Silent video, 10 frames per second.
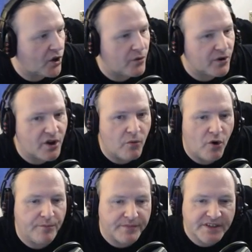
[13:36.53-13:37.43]
go
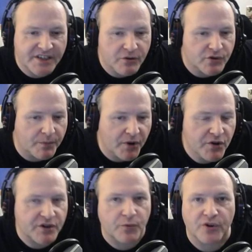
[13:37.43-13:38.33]
on, see who's
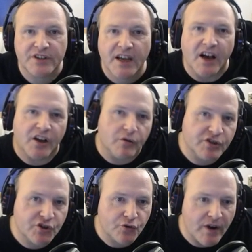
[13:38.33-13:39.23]
uploaded what, and go
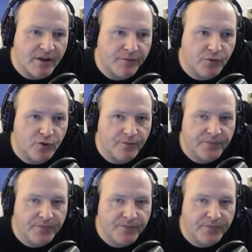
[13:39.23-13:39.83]
straight for